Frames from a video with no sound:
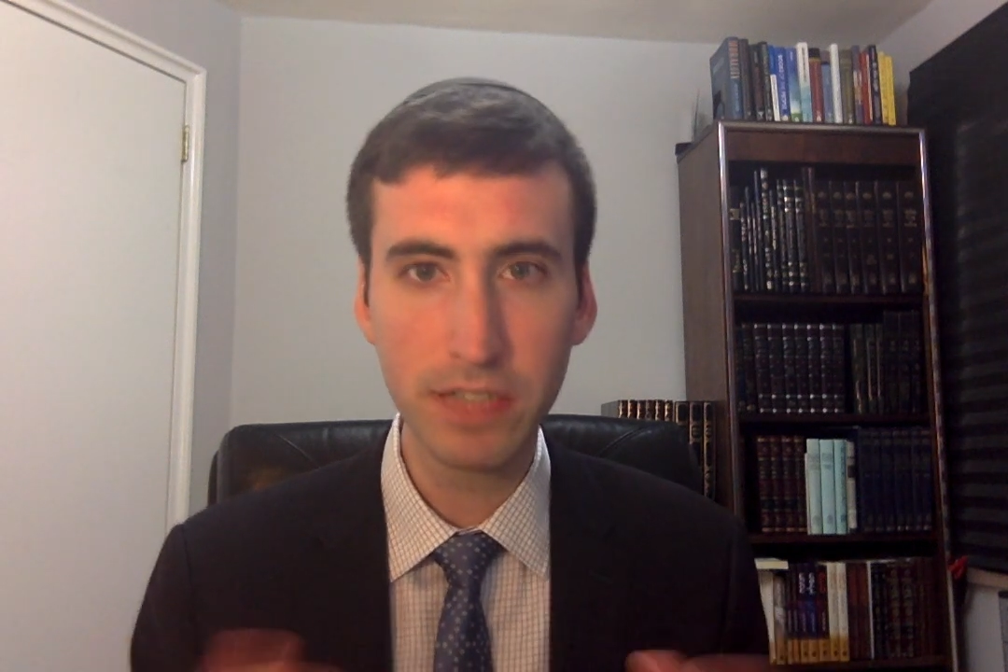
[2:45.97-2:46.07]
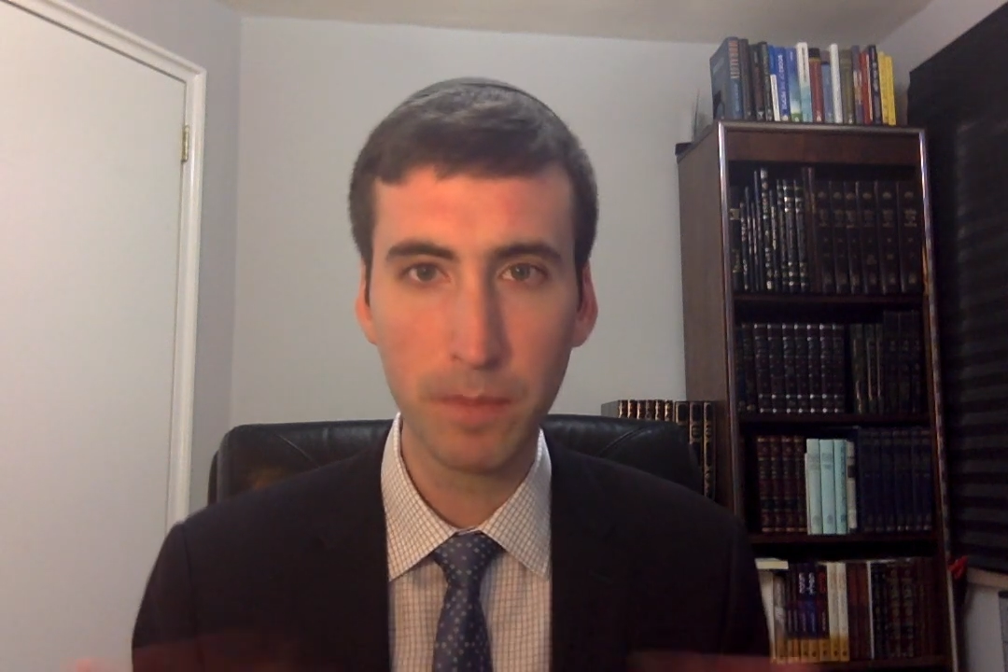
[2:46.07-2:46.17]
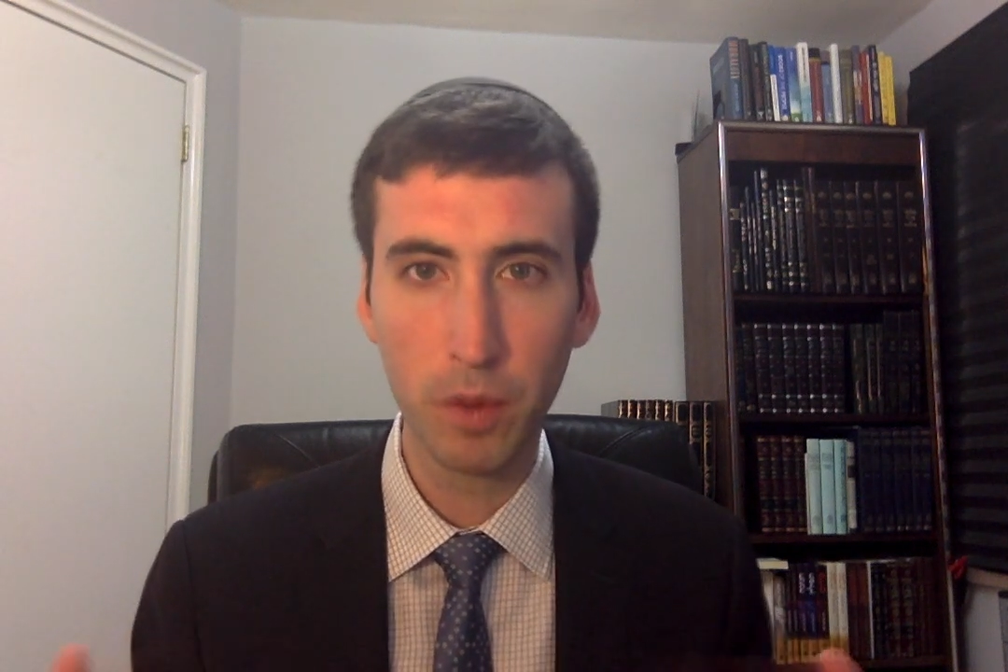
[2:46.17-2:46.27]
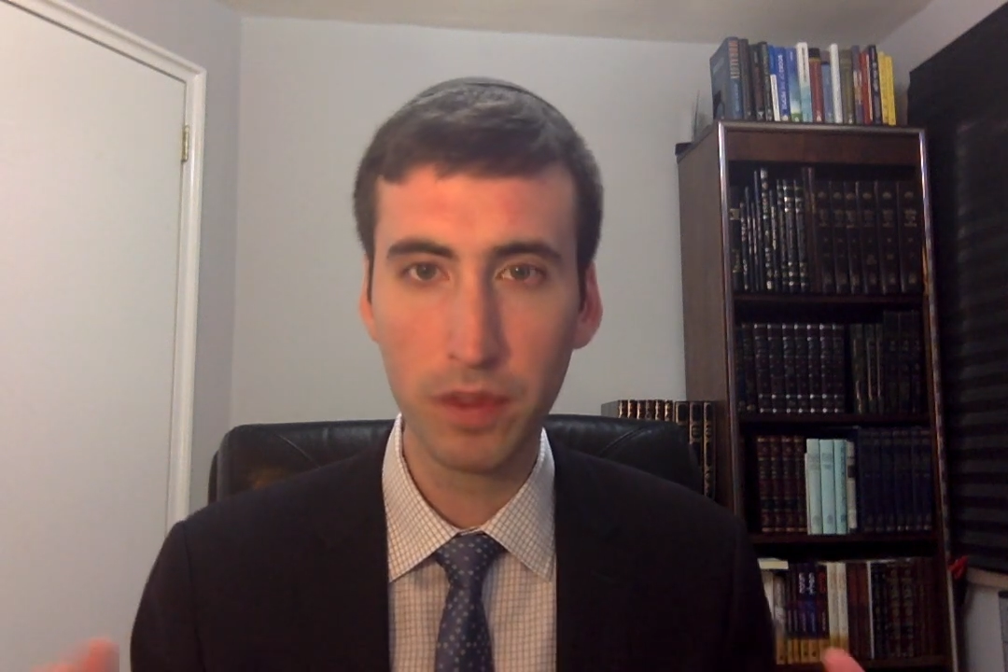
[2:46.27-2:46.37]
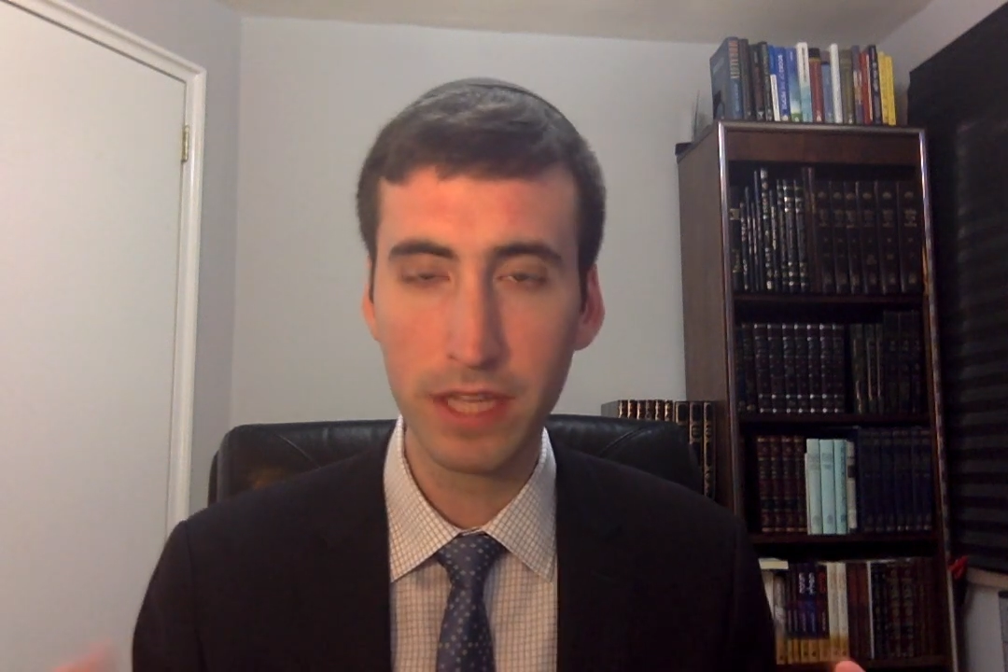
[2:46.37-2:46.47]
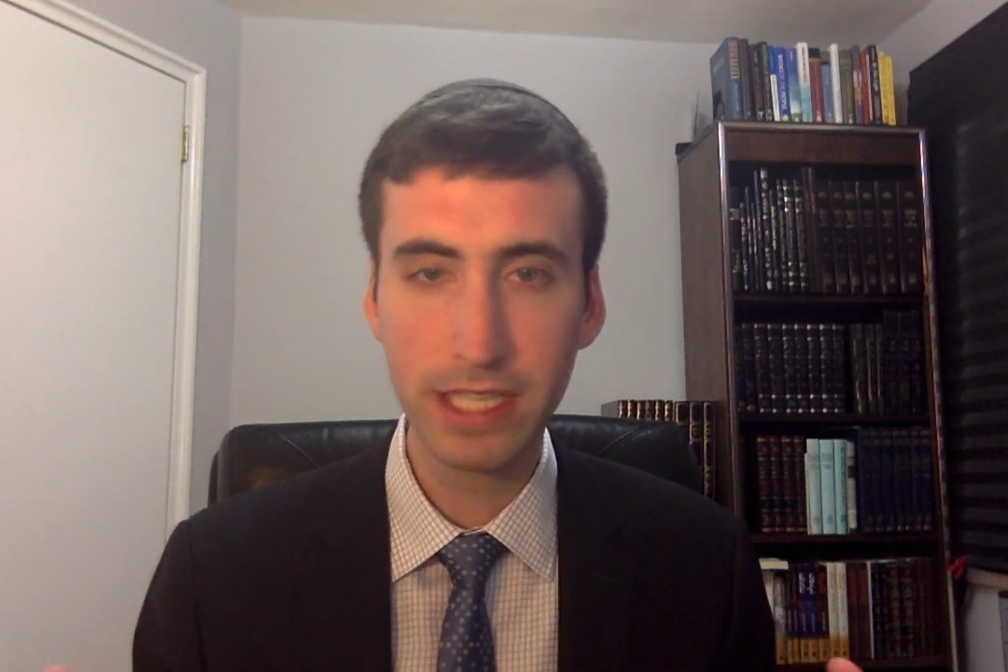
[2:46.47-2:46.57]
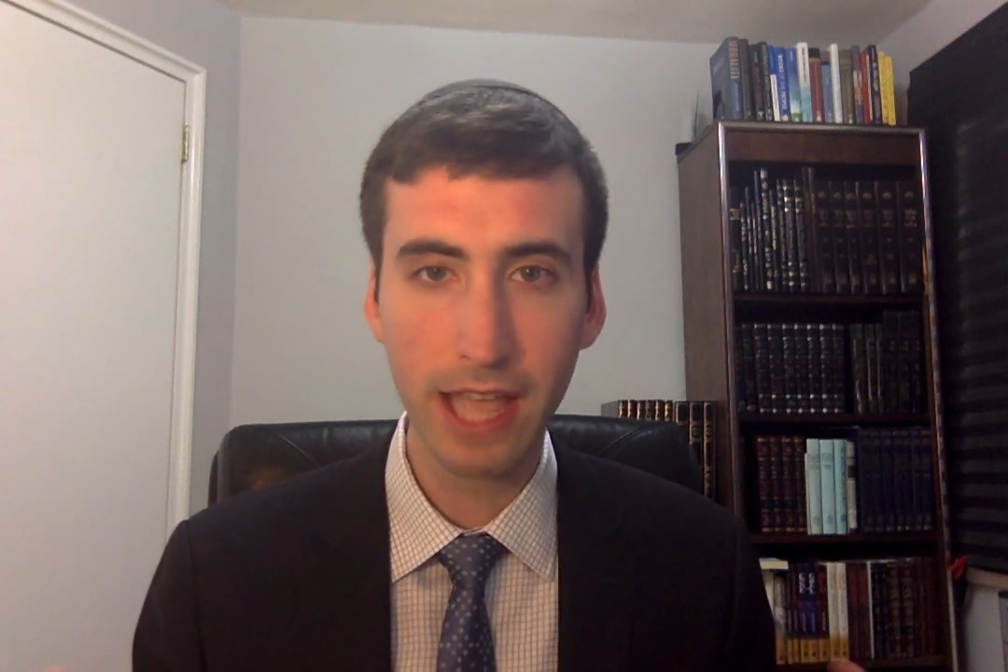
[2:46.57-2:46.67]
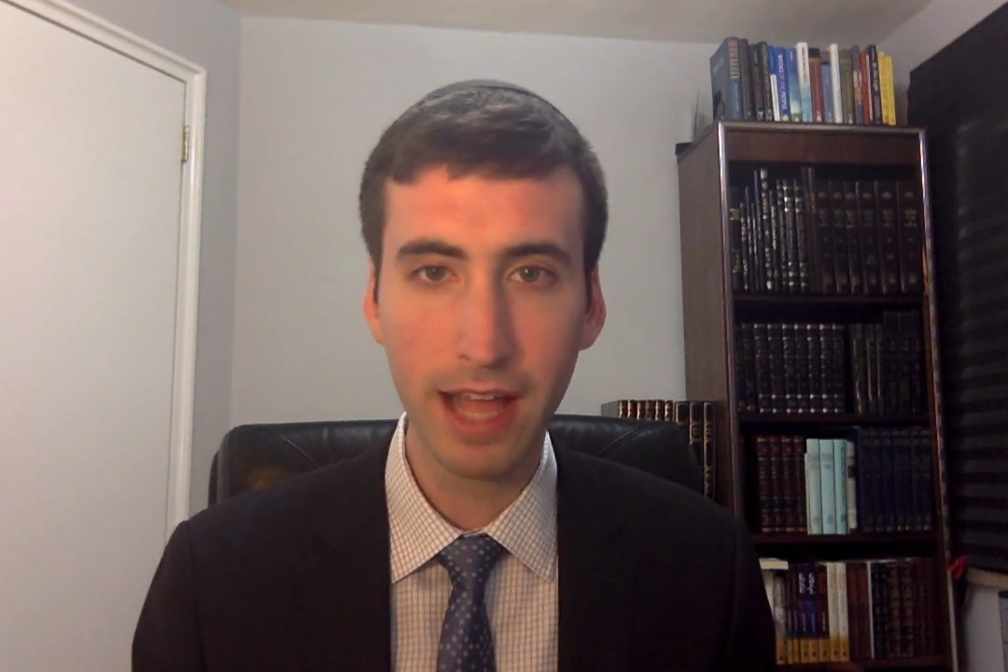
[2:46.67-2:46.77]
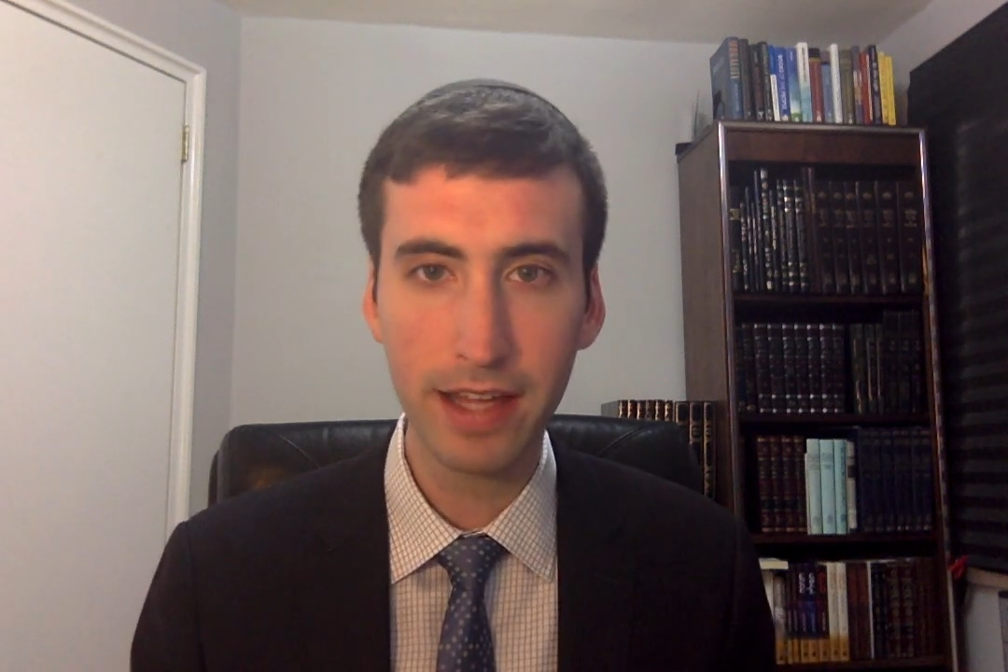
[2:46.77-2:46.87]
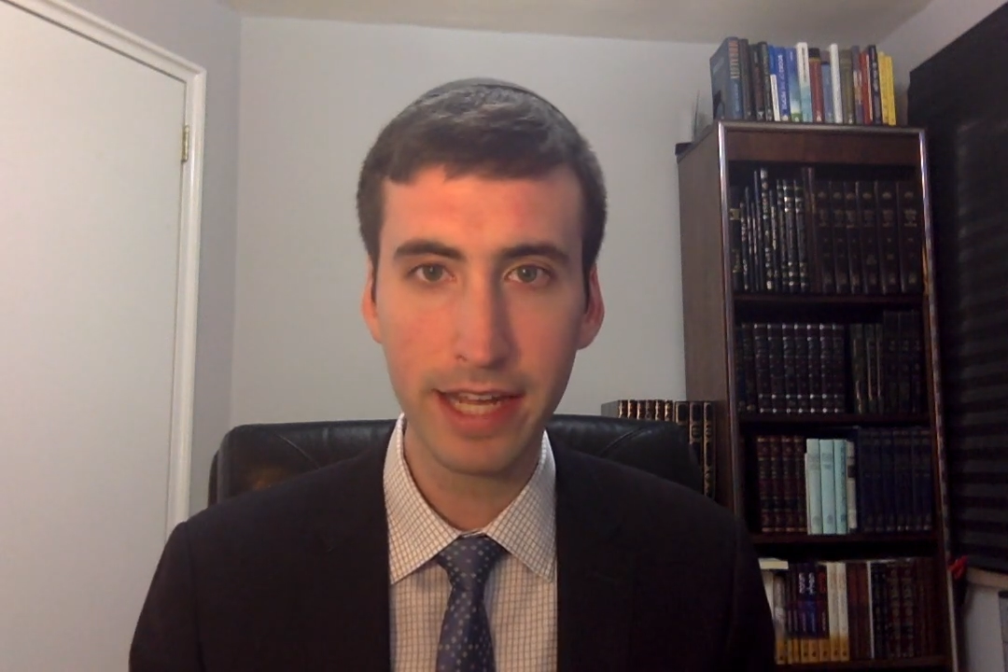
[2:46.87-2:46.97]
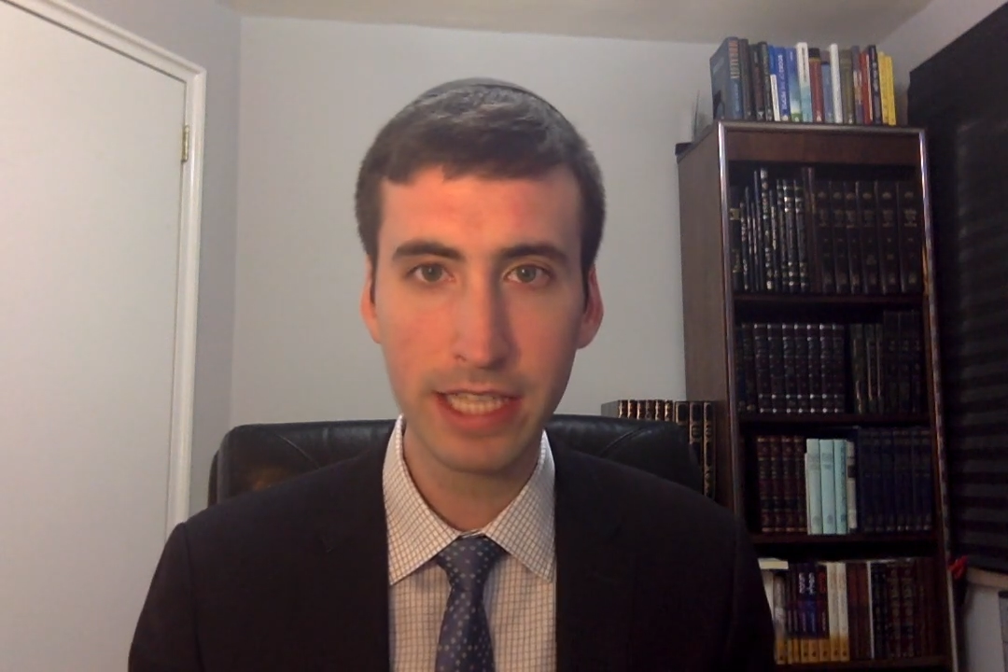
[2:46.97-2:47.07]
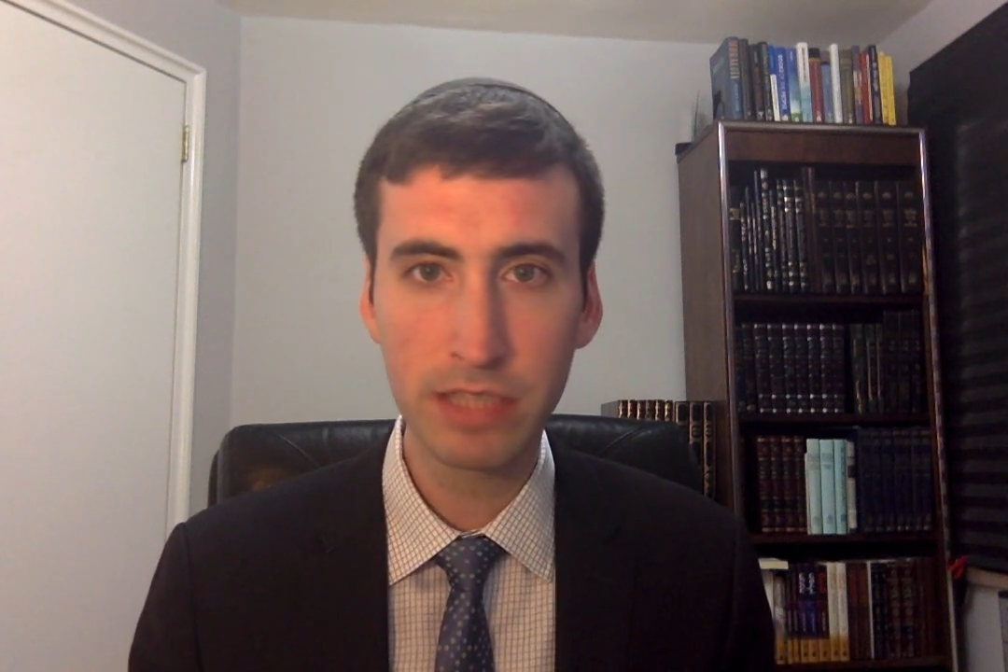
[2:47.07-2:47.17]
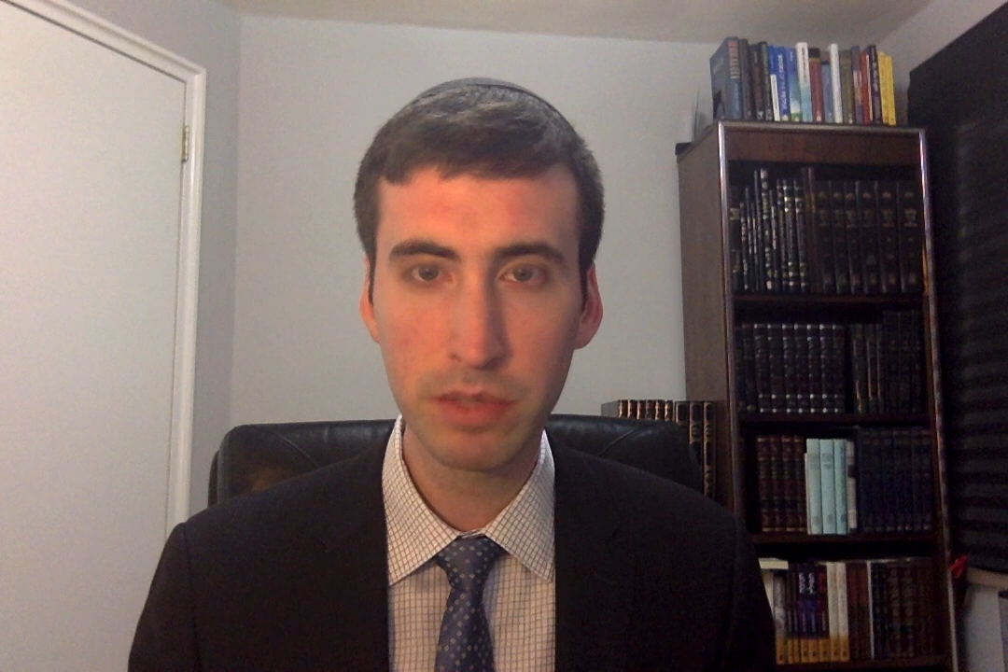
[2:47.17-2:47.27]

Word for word: for both of these holidays,